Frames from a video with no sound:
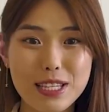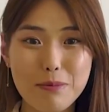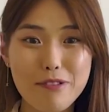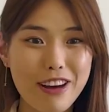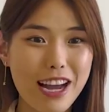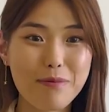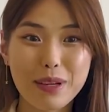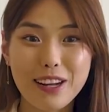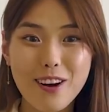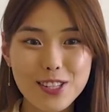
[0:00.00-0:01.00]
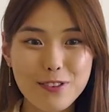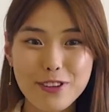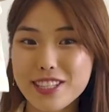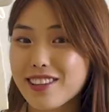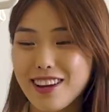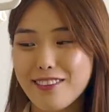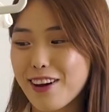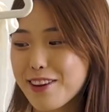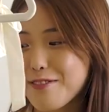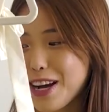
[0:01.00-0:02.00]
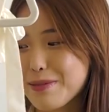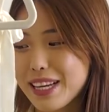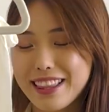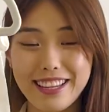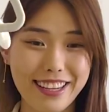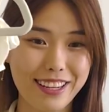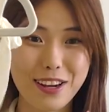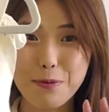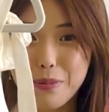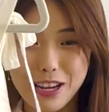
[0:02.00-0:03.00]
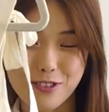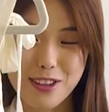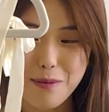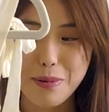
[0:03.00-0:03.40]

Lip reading: summer vibe, but it also fits a lot of other vibes, I think, you know, bachelorette